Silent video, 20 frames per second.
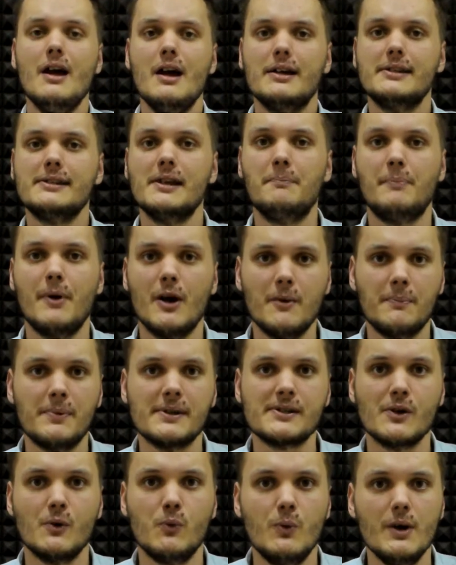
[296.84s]
the
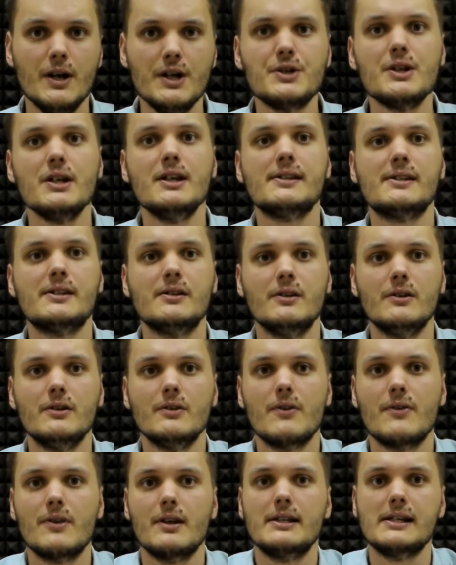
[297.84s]
purpose of which is to
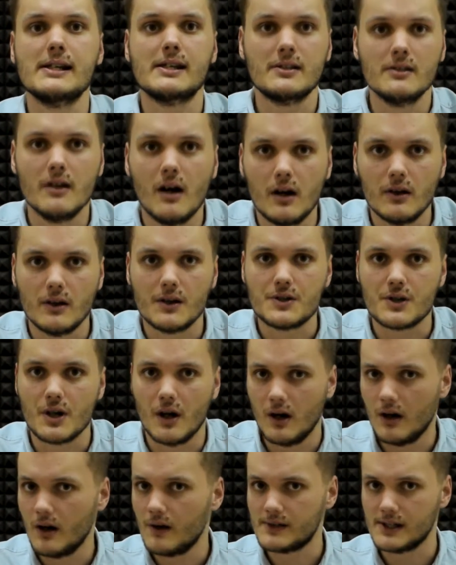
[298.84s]
use the technology
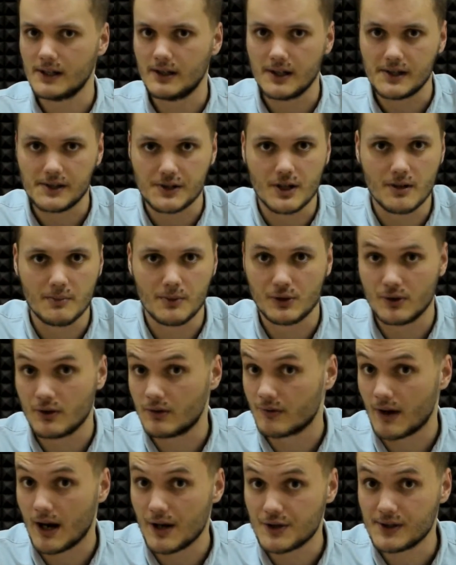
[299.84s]
of the distributed
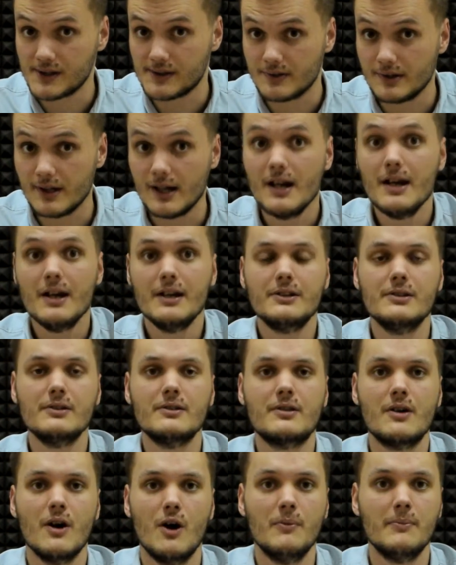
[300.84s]
registry to
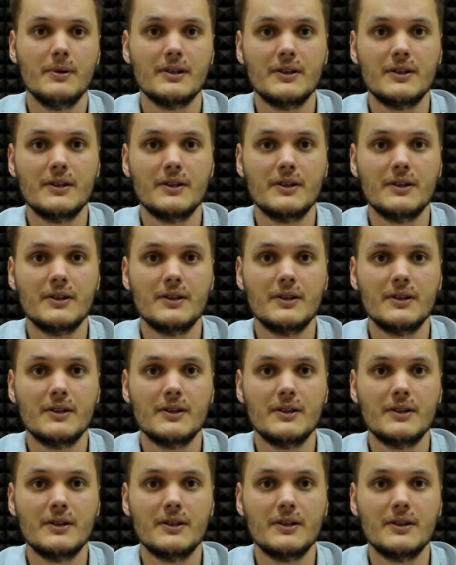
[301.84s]
combat